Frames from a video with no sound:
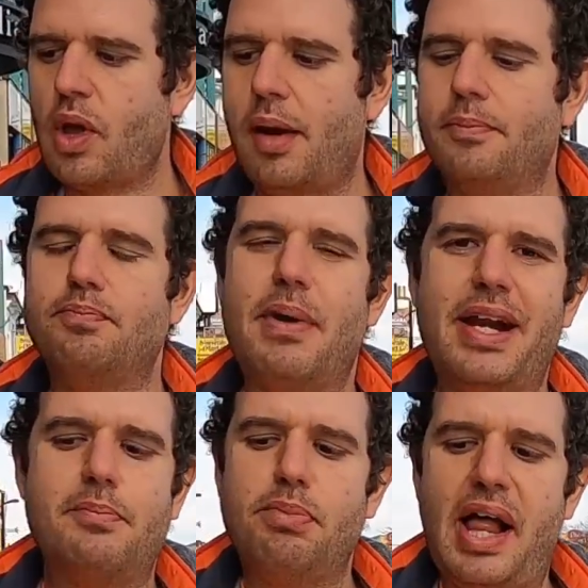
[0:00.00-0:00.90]
I'm
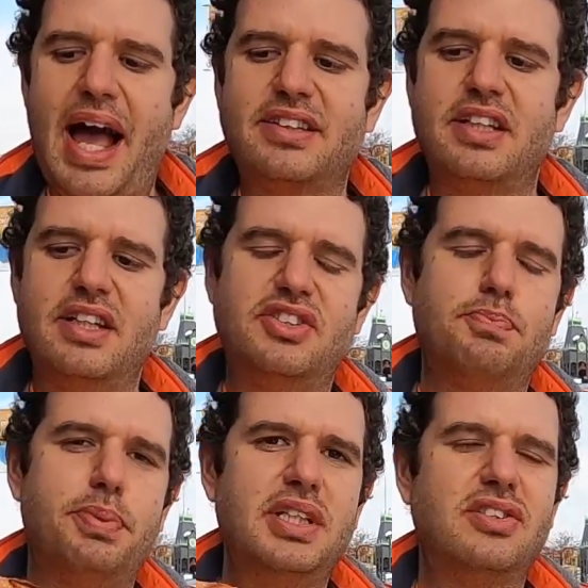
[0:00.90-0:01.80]
Men in Black. This
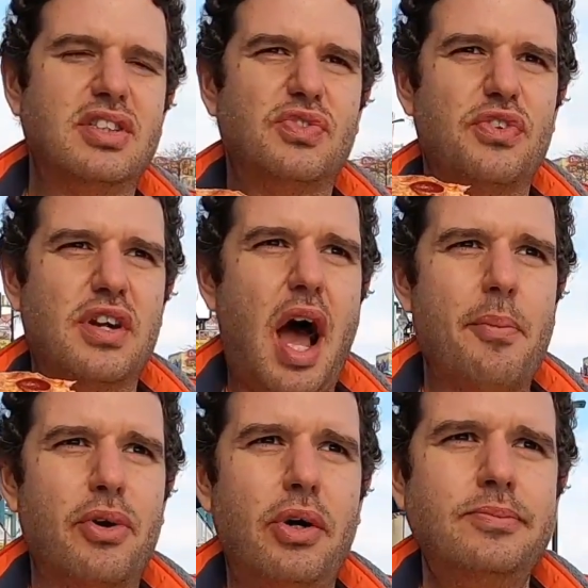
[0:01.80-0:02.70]
pizza is
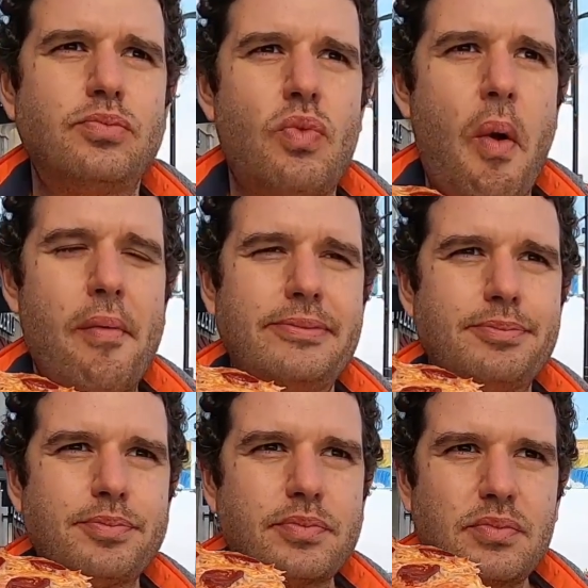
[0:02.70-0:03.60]
phenomenal.
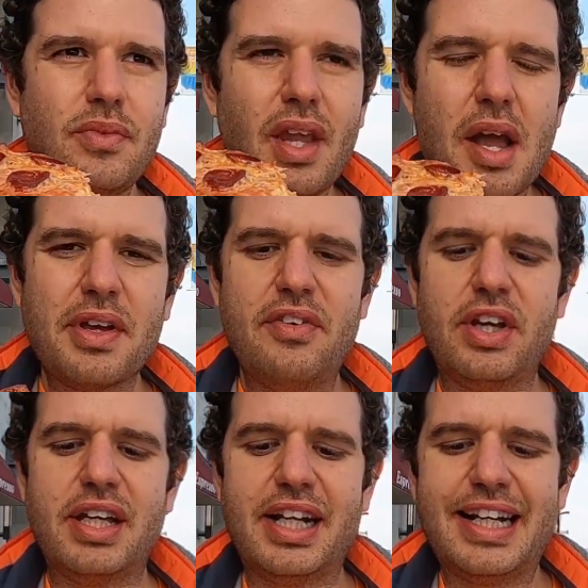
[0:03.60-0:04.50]
I'm
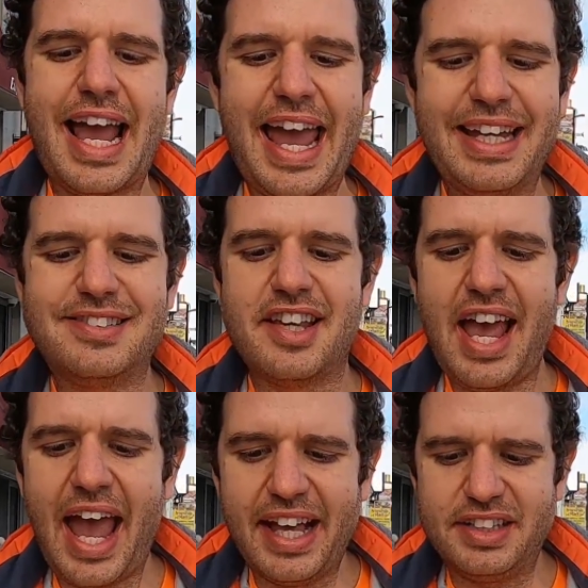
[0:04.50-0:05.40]
giving it an
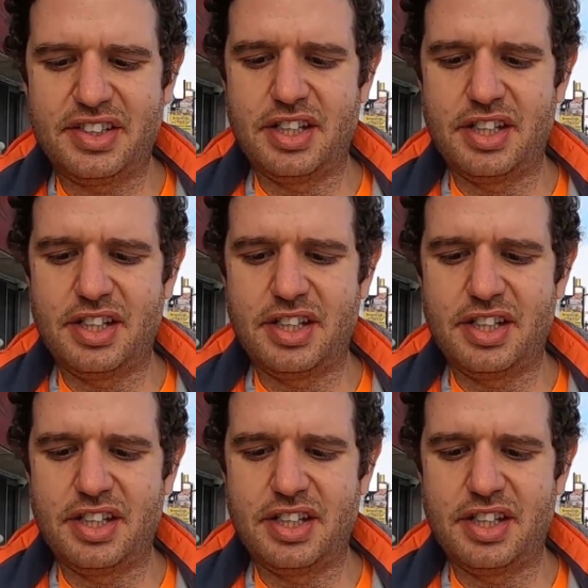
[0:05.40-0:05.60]
8/8.